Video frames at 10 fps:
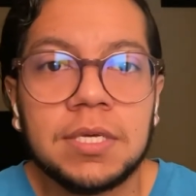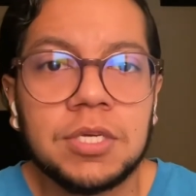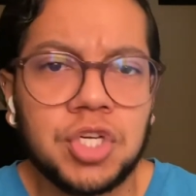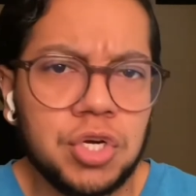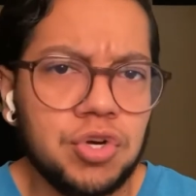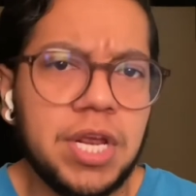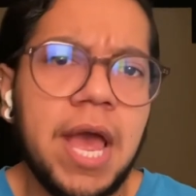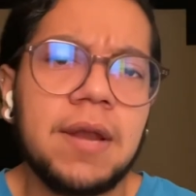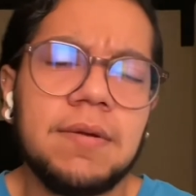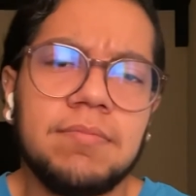
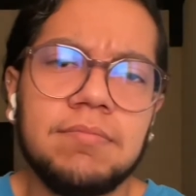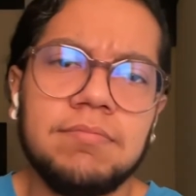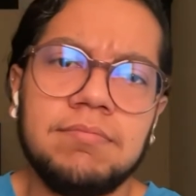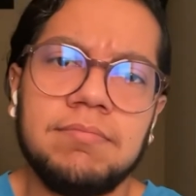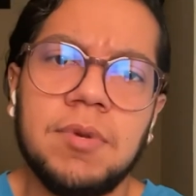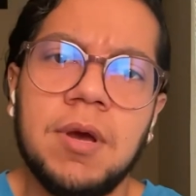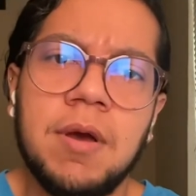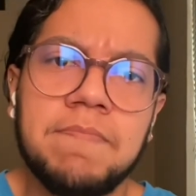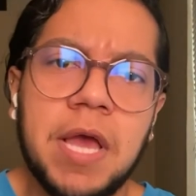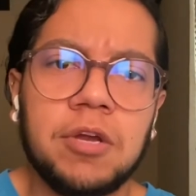Gendercat
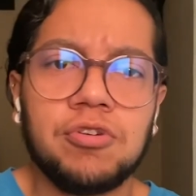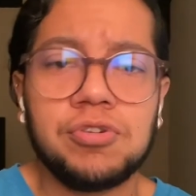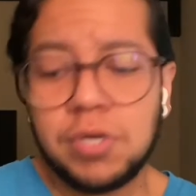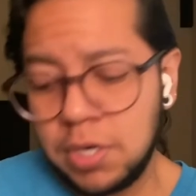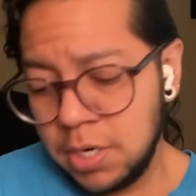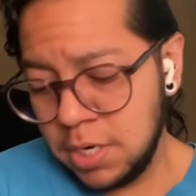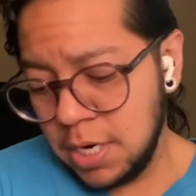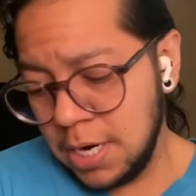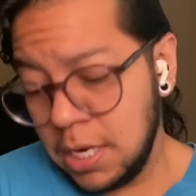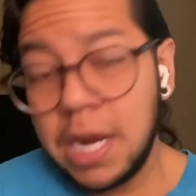packers.
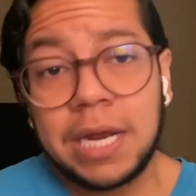Like I